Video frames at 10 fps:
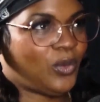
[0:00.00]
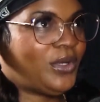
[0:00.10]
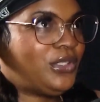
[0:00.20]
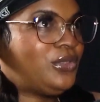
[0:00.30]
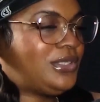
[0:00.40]

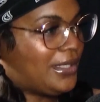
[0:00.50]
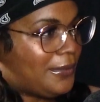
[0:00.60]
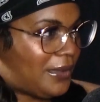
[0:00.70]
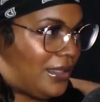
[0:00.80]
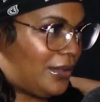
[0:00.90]
when you started
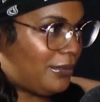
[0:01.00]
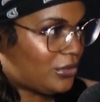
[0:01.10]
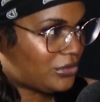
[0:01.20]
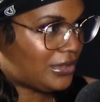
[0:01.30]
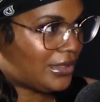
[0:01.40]
making
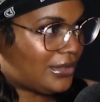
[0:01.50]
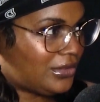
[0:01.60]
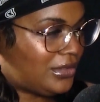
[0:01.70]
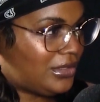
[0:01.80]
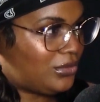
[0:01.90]
music,
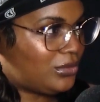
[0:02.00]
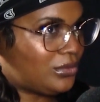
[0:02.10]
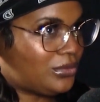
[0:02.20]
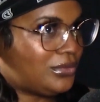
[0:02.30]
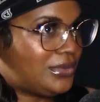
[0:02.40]
did
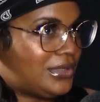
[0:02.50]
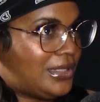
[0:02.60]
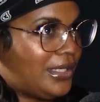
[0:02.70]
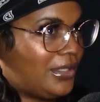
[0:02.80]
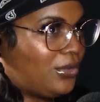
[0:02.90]
you
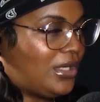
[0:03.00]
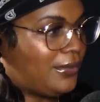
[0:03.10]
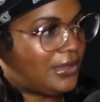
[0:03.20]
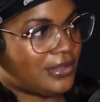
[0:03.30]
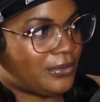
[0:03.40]
started
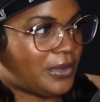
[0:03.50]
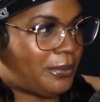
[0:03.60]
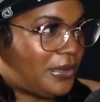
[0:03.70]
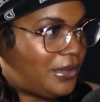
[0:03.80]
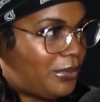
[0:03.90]
collaborating
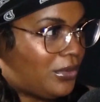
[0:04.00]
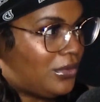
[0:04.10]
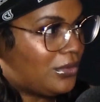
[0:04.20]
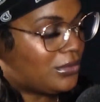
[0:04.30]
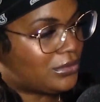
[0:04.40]
with
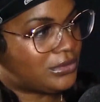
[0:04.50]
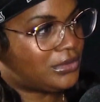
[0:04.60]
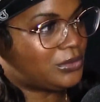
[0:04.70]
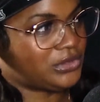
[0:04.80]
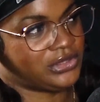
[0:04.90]
people, or
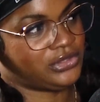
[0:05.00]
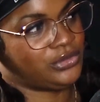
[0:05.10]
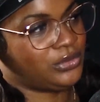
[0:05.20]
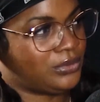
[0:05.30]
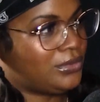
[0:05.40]
it was just
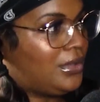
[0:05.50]
you?